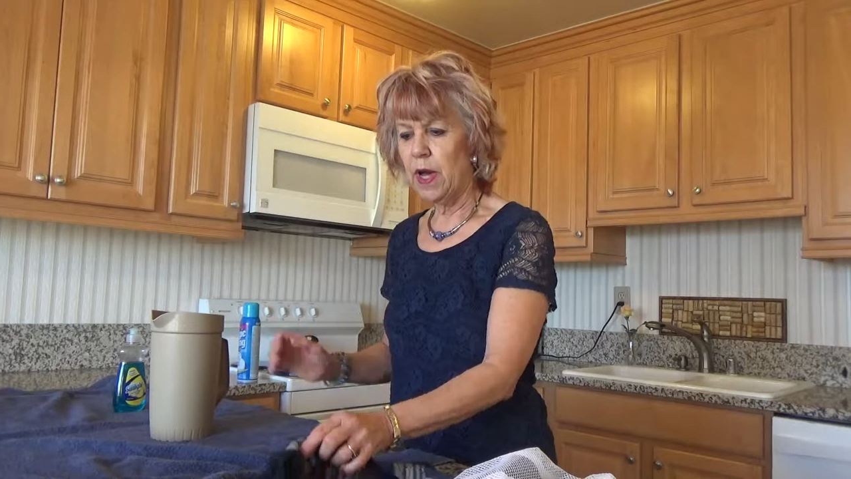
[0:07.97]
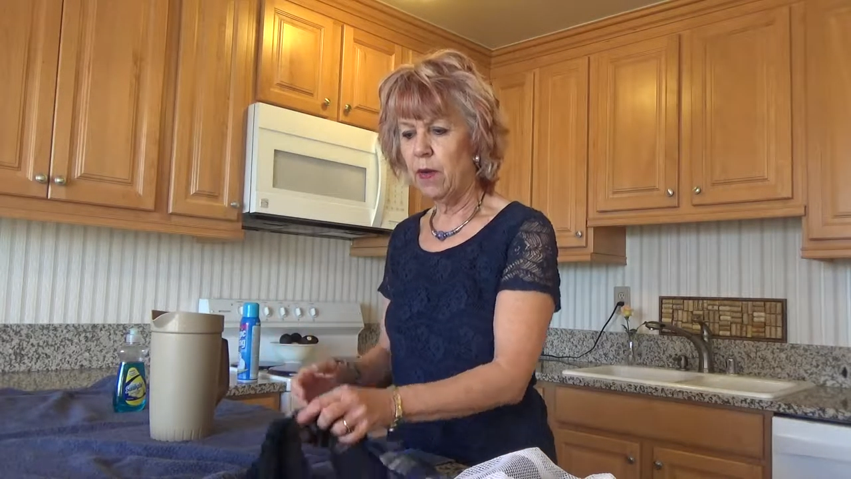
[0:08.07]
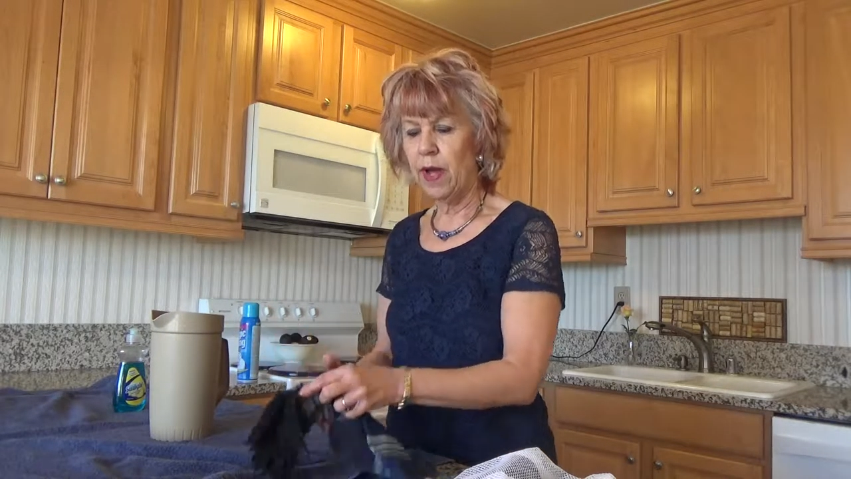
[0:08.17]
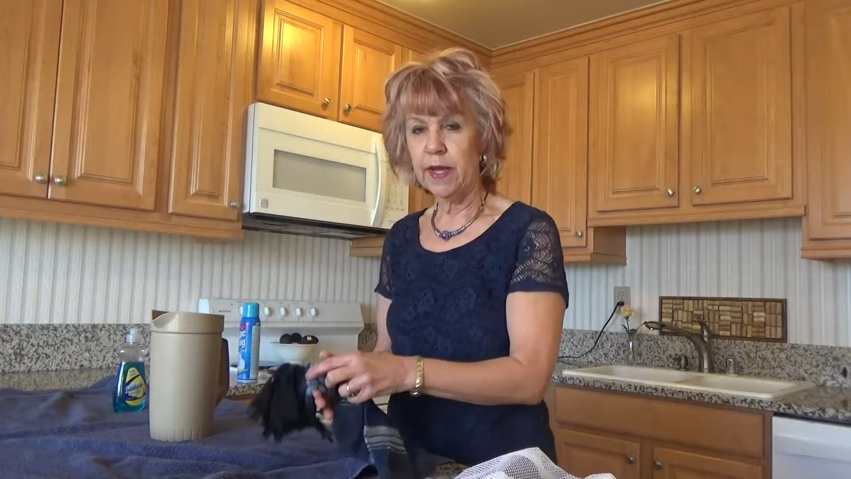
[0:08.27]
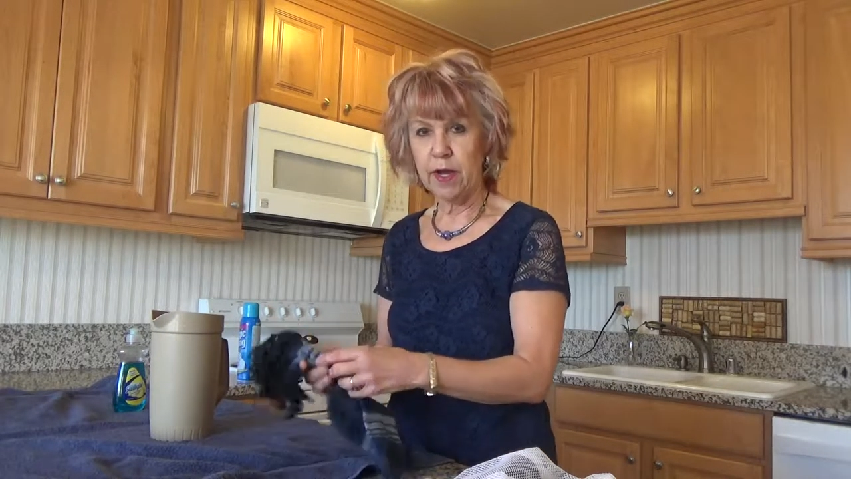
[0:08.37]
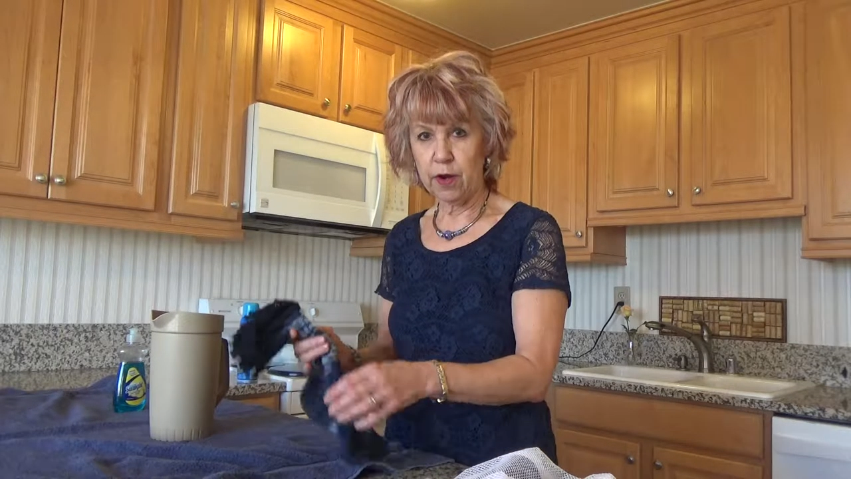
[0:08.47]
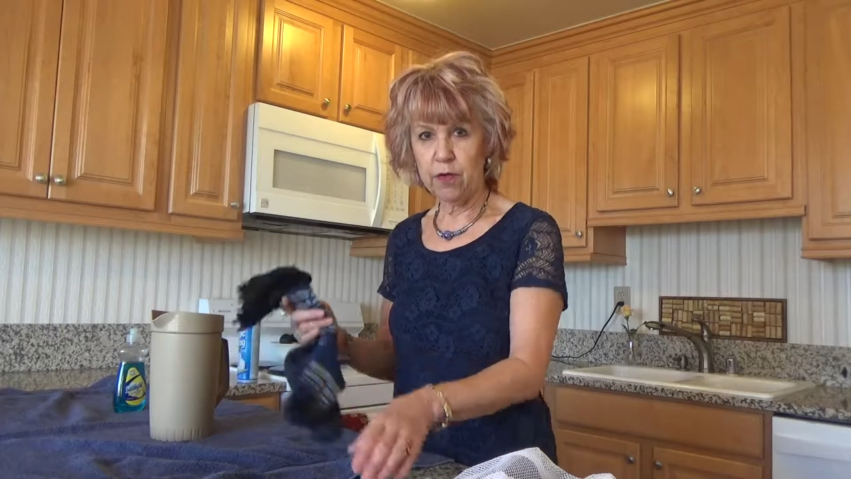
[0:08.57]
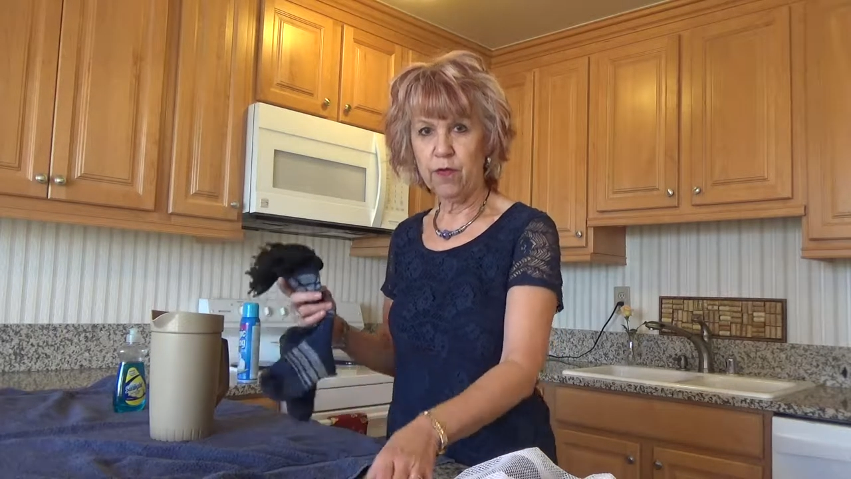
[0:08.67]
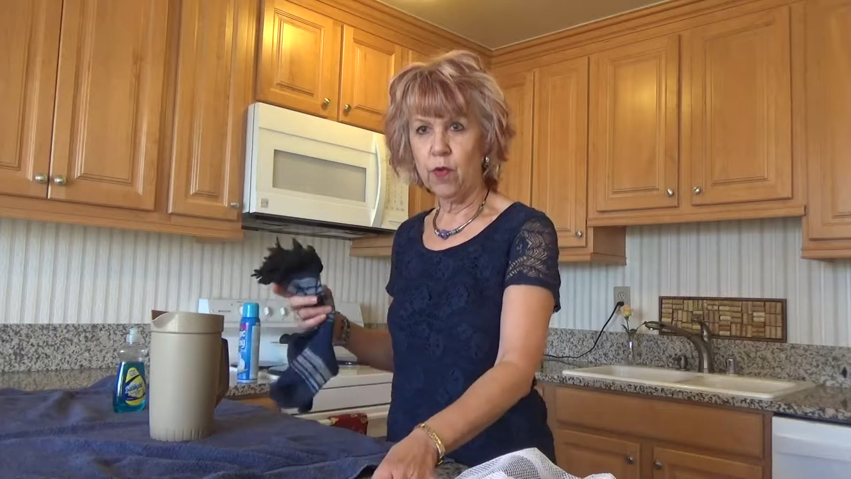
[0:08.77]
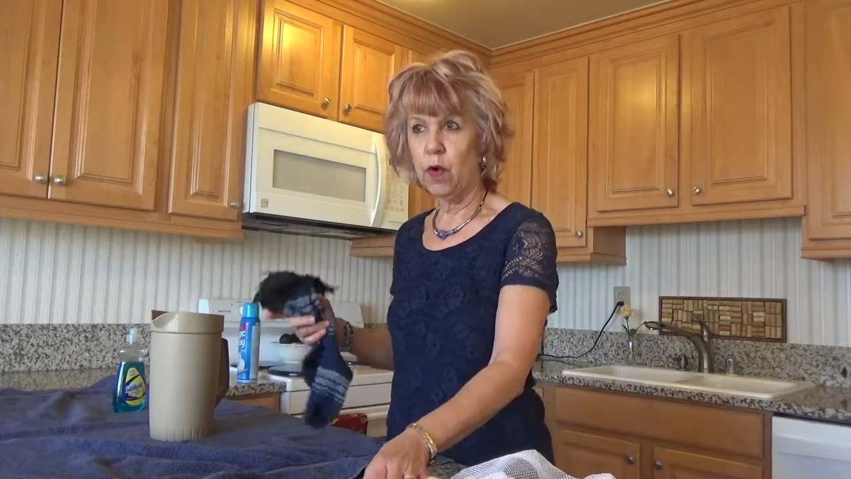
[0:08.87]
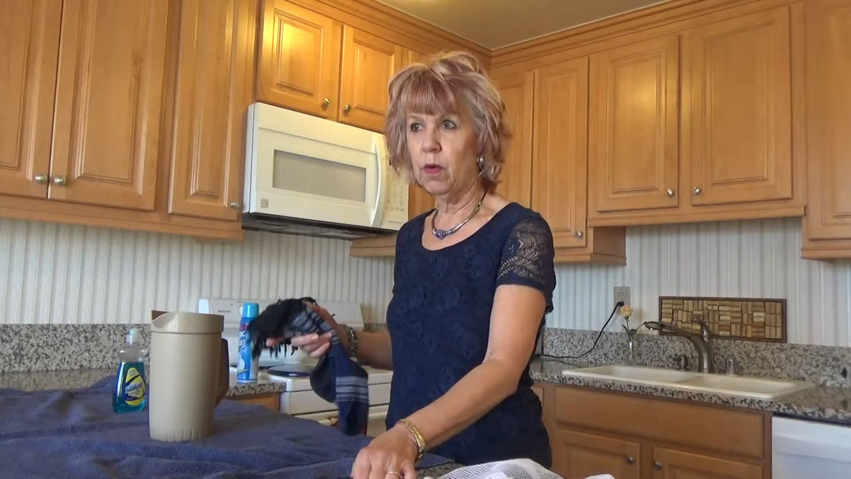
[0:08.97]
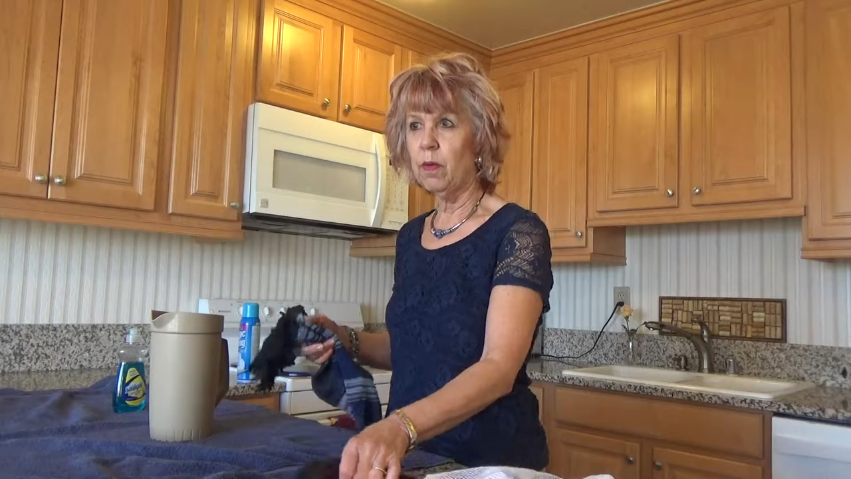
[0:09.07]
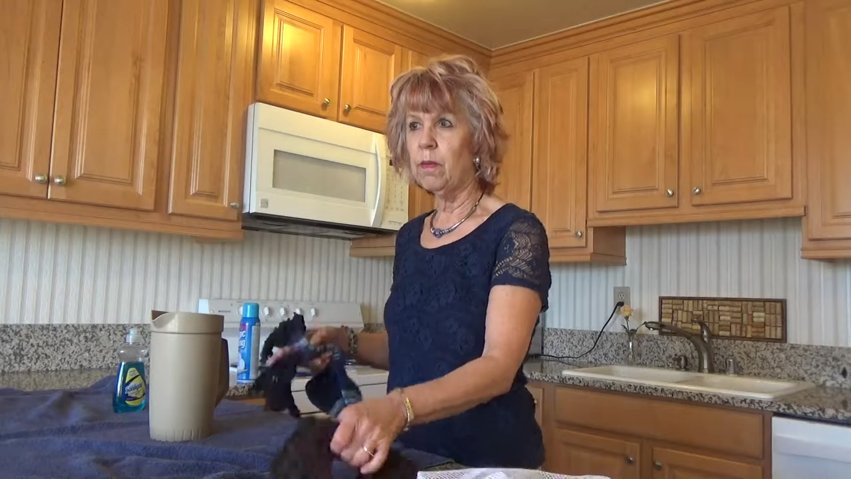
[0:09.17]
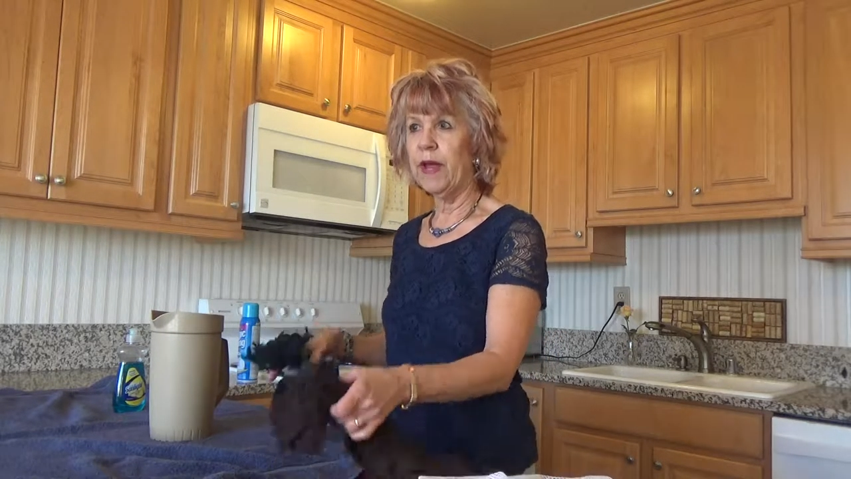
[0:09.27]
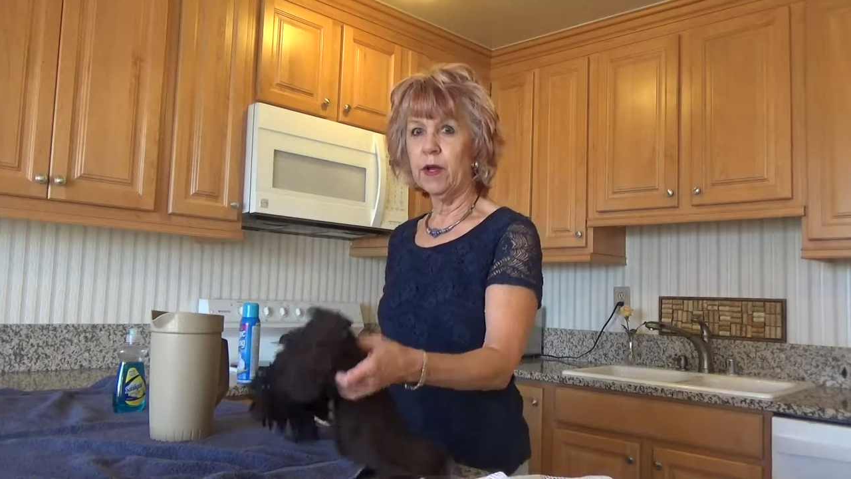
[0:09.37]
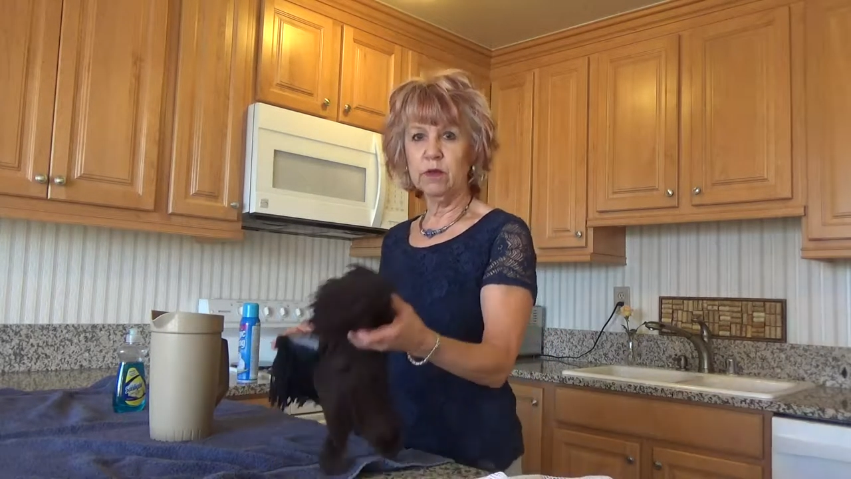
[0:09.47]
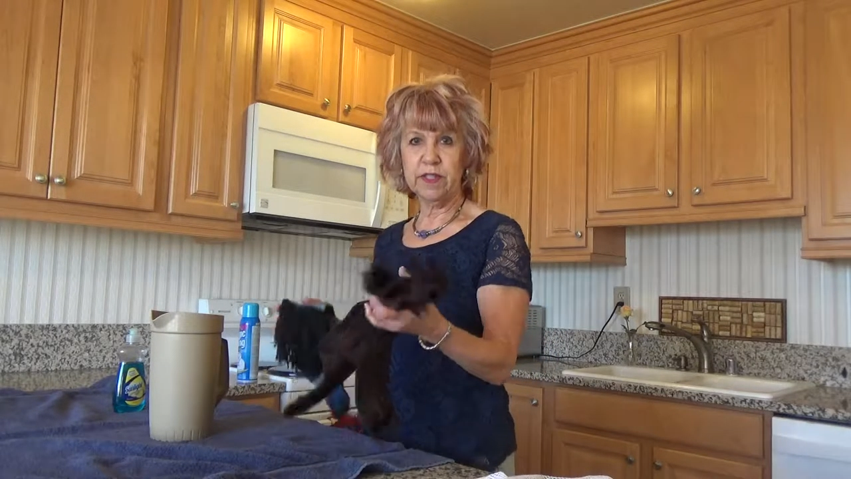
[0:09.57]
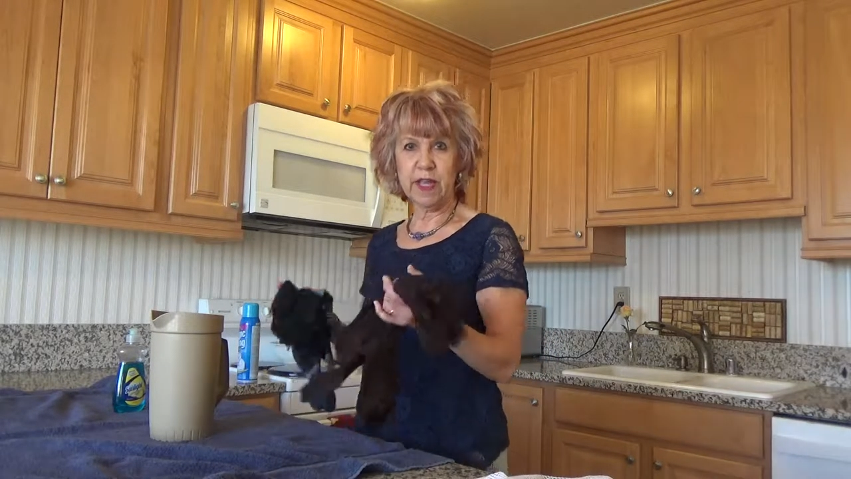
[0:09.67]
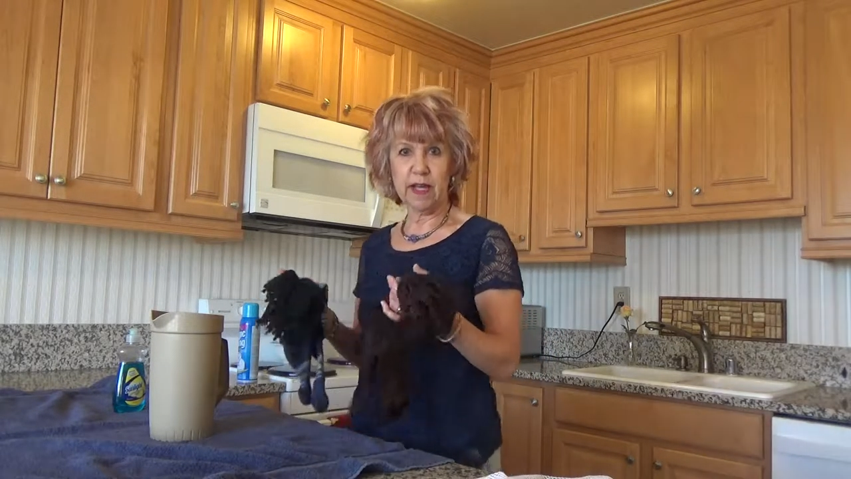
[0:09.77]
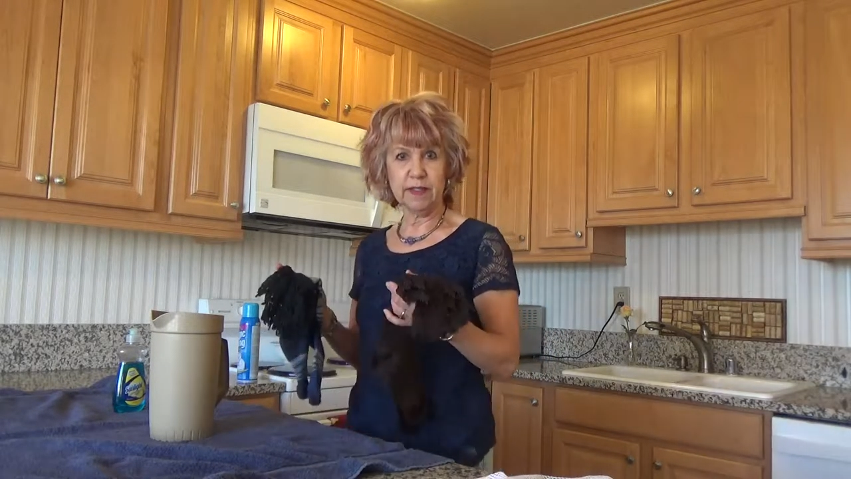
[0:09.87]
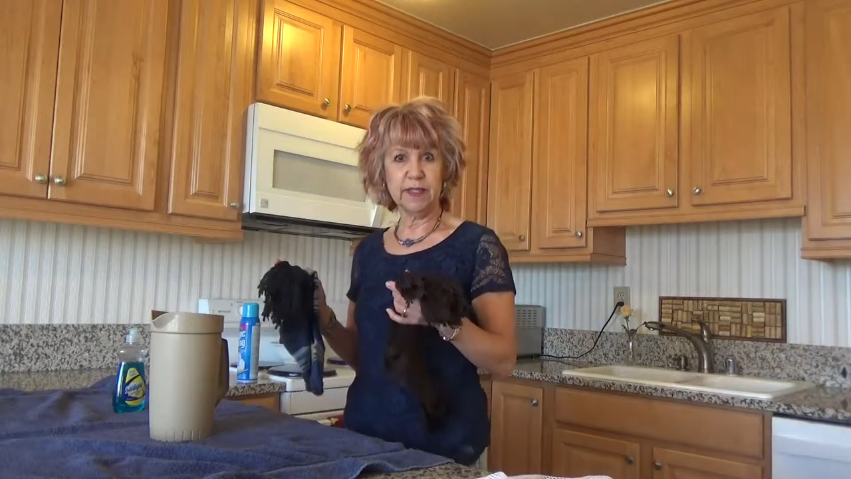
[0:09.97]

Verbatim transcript: how I care for my own socks.